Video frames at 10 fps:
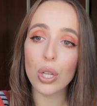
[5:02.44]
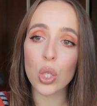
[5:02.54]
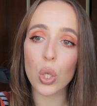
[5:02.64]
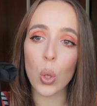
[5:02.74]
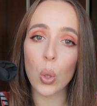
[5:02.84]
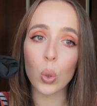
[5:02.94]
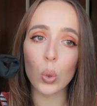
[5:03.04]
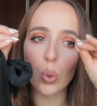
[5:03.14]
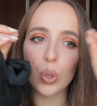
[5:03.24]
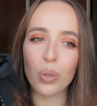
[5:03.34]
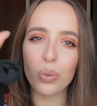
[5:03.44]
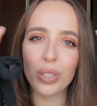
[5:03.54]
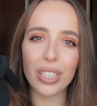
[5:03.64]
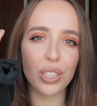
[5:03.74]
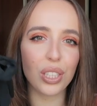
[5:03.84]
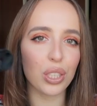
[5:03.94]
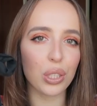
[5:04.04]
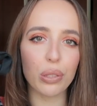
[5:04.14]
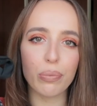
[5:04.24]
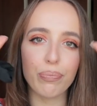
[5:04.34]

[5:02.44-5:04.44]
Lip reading: So, you know, it just,